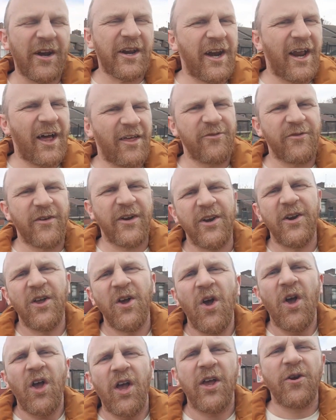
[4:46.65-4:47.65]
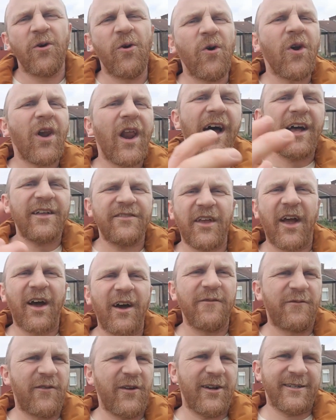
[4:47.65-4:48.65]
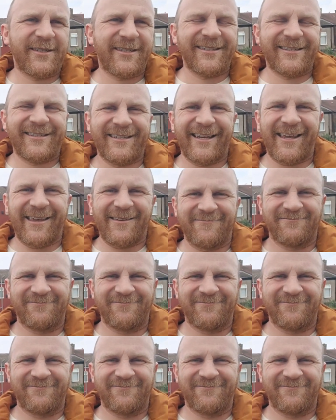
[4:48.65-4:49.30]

another in all our diversity.